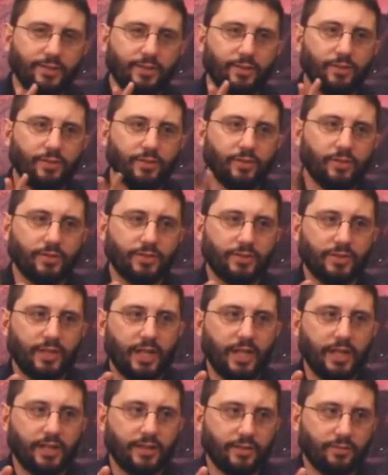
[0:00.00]
so you're
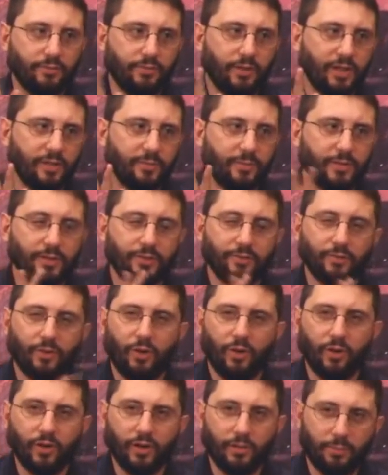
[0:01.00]
saying that Ruckman is
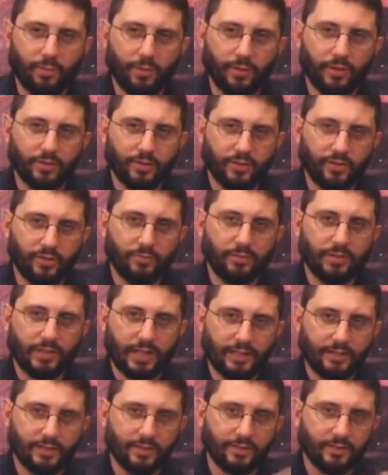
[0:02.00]
wrong on a point or two, but
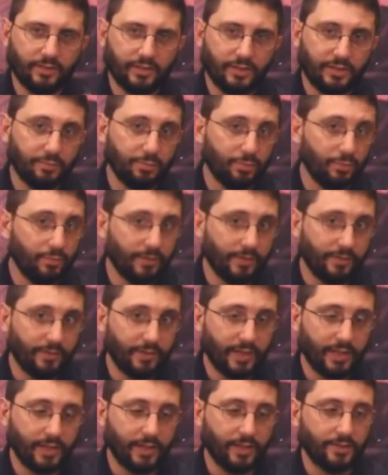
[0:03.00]
that doesn't disprove
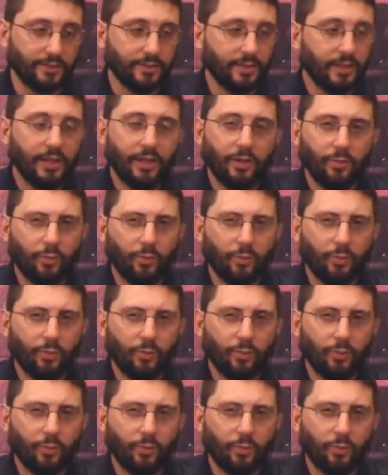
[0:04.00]
everything else.